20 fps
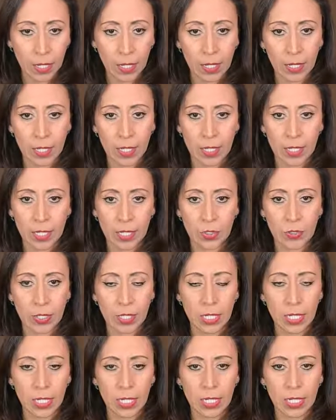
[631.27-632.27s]
And
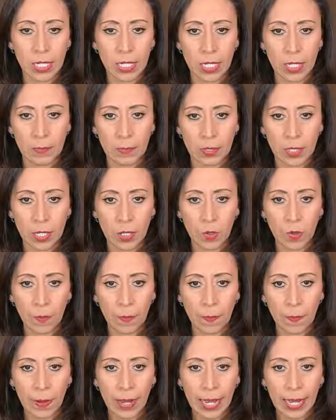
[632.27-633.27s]
actually, I'm going to
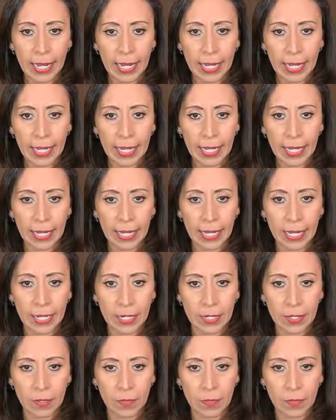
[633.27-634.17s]
go back here